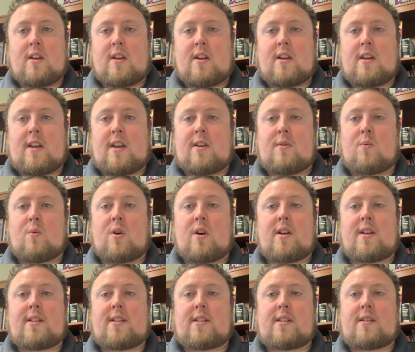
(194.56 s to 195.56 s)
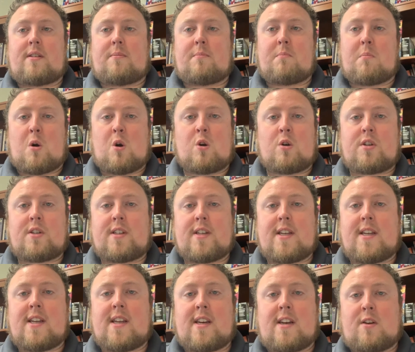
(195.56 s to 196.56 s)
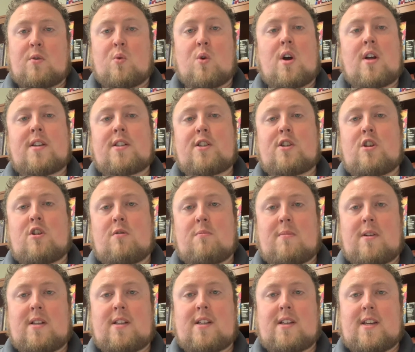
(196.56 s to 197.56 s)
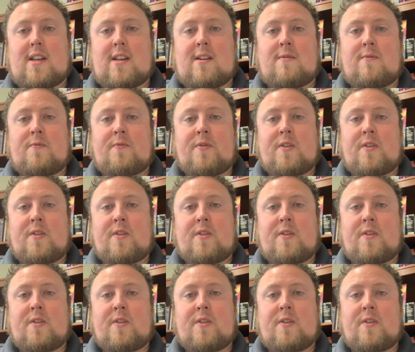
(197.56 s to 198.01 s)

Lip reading: He wants mercy, and he wants humility.